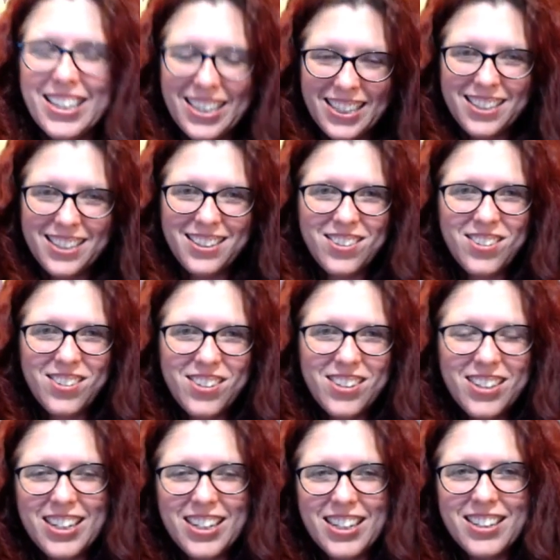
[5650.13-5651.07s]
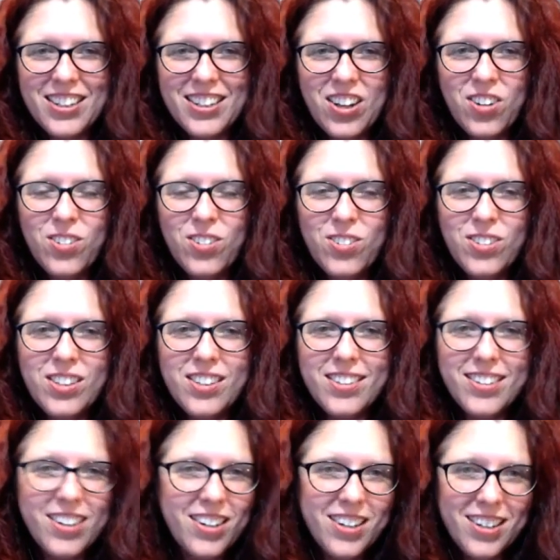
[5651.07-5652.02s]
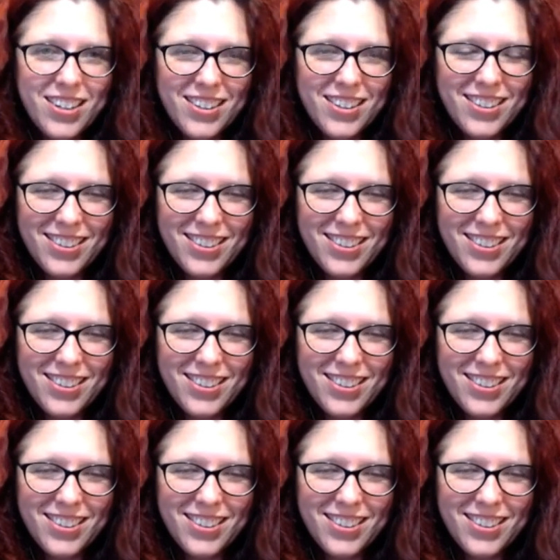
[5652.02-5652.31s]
You should. Gold stars.